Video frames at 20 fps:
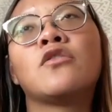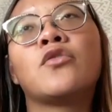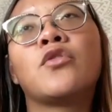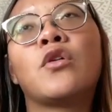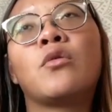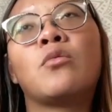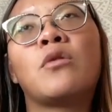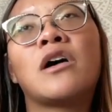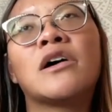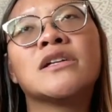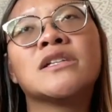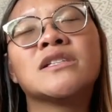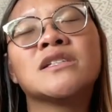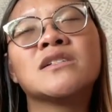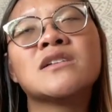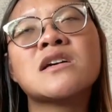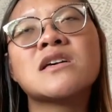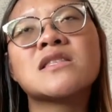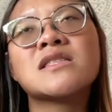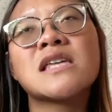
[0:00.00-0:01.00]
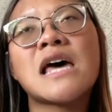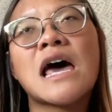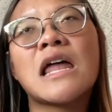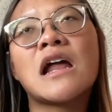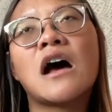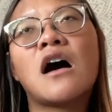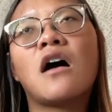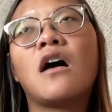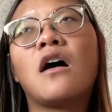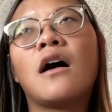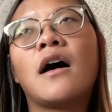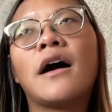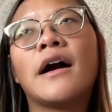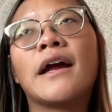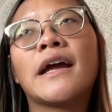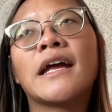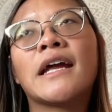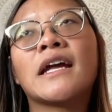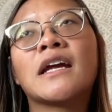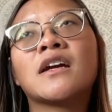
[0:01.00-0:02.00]
The one that
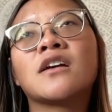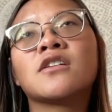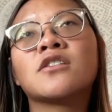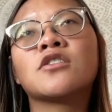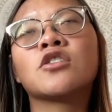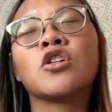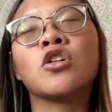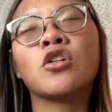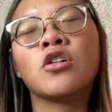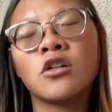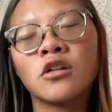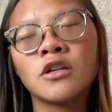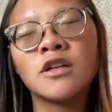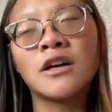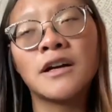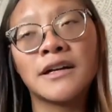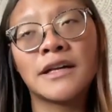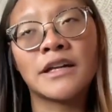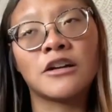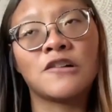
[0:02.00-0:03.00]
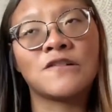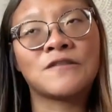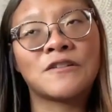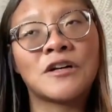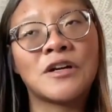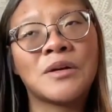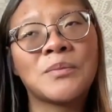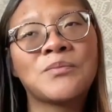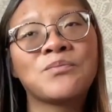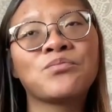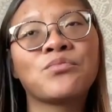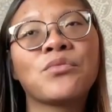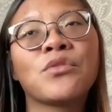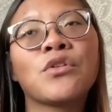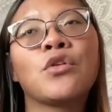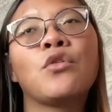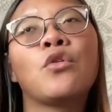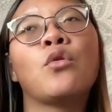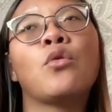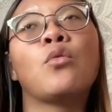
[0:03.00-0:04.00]
I could not get over
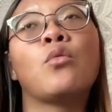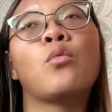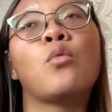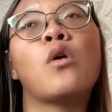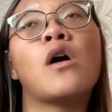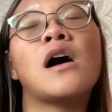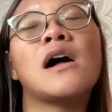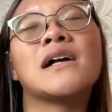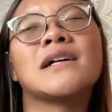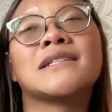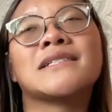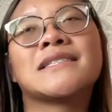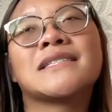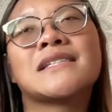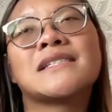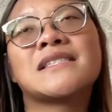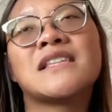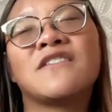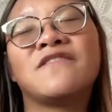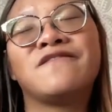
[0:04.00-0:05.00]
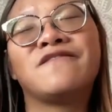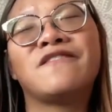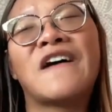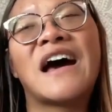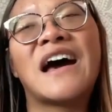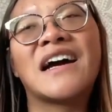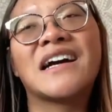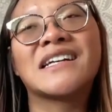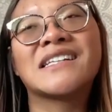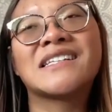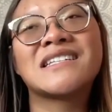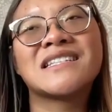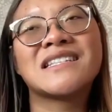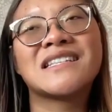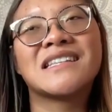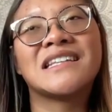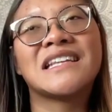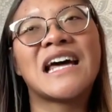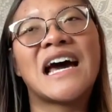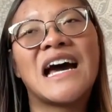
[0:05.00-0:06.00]
was the fact
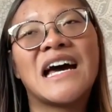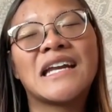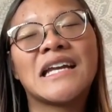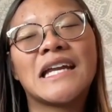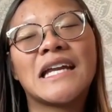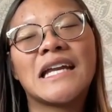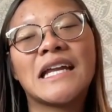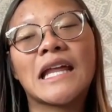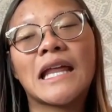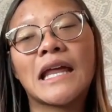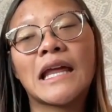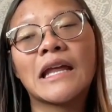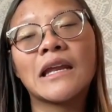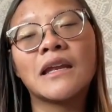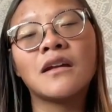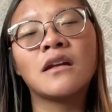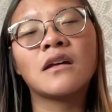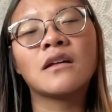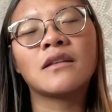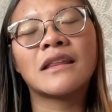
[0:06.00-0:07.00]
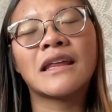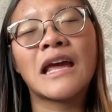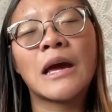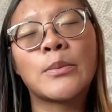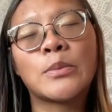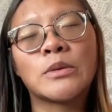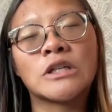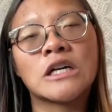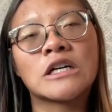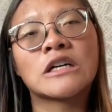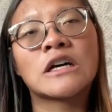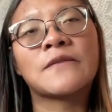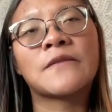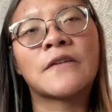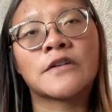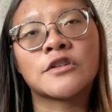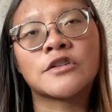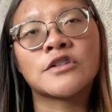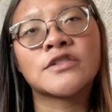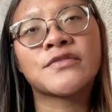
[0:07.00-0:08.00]
that in the epilogue of
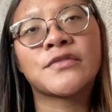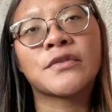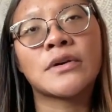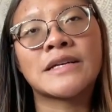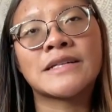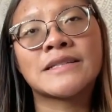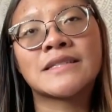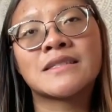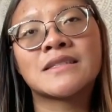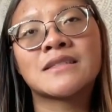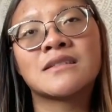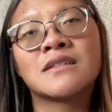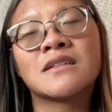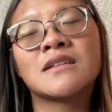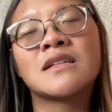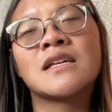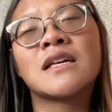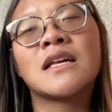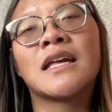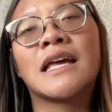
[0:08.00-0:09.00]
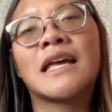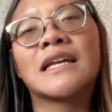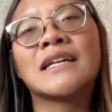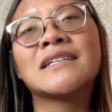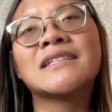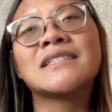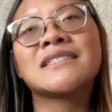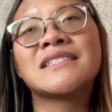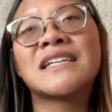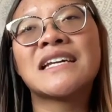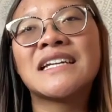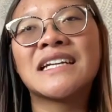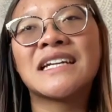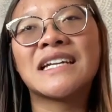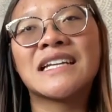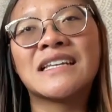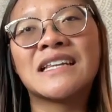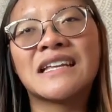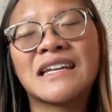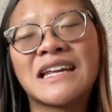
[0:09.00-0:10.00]
Archer's Voice, it is
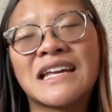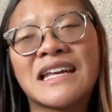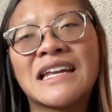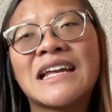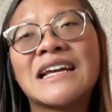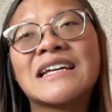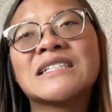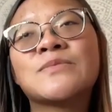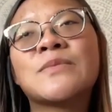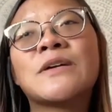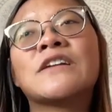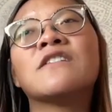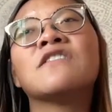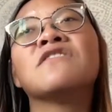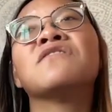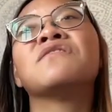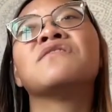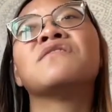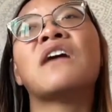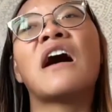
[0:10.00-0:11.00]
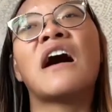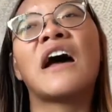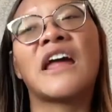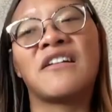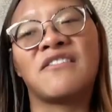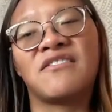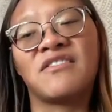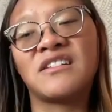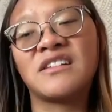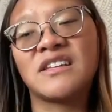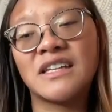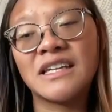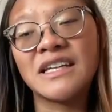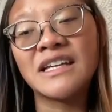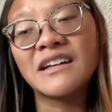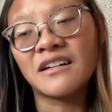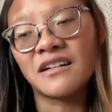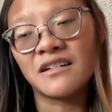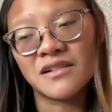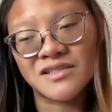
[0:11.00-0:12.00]
stated that it has been 5
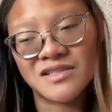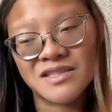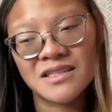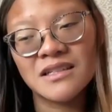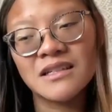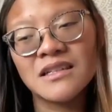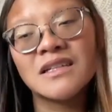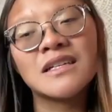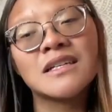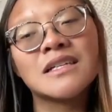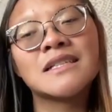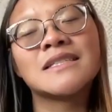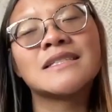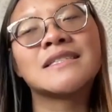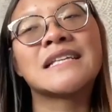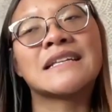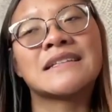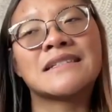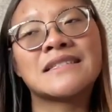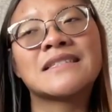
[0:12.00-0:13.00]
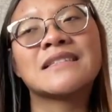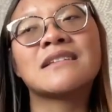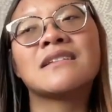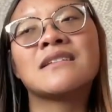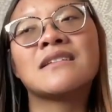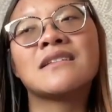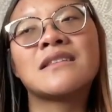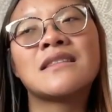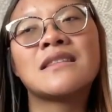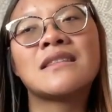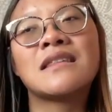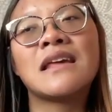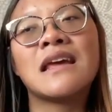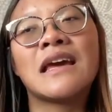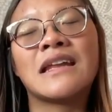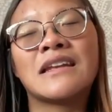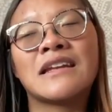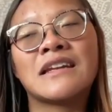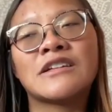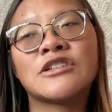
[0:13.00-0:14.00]
years since the
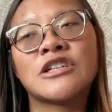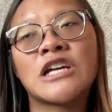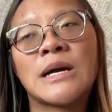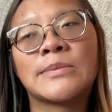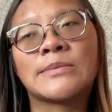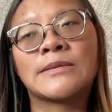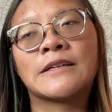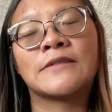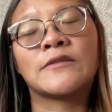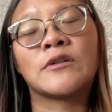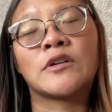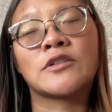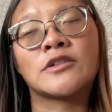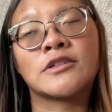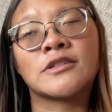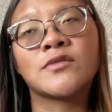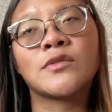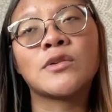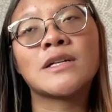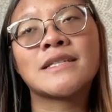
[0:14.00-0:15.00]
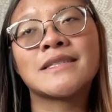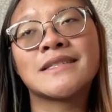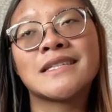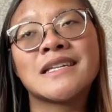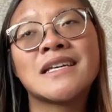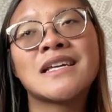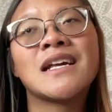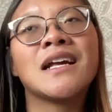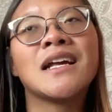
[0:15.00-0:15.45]
ending chapter of Archer's Voice.